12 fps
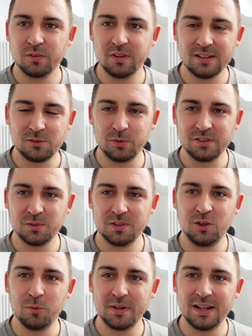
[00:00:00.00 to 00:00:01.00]
that they're talking to a
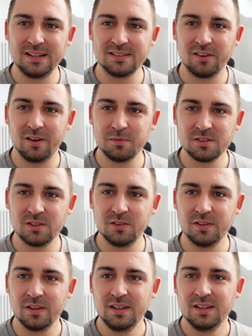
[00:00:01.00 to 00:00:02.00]
human anytime
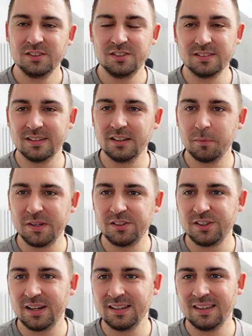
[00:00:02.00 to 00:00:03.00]
soon. She's a little bit
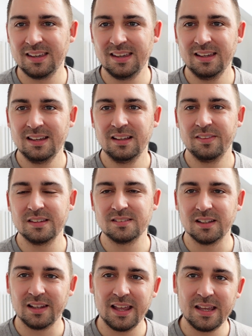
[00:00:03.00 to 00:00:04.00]
janky, there's
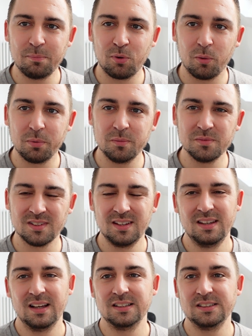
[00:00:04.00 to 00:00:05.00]
delay problems,
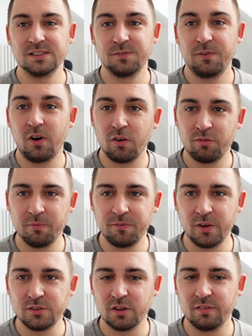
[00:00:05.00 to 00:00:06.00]
and she's far from
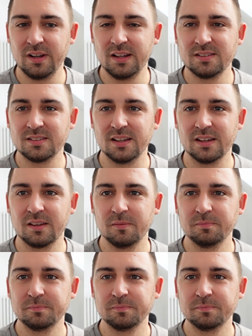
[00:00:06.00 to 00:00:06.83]
photorealistic.